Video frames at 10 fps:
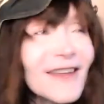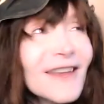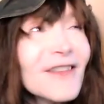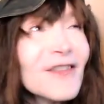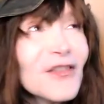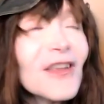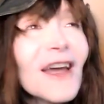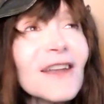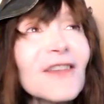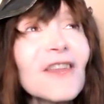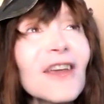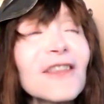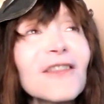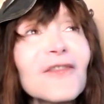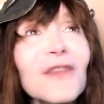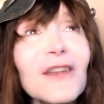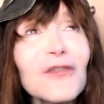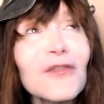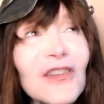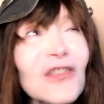yeah, there's a lot of like
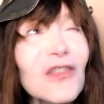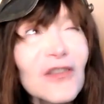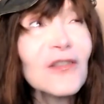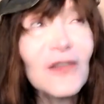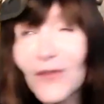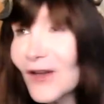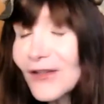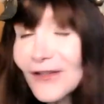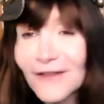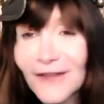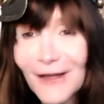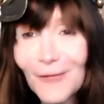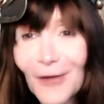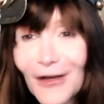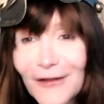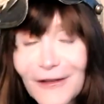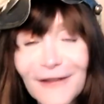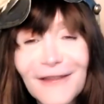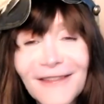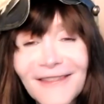interesting things to find in
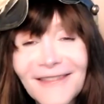sandboxes.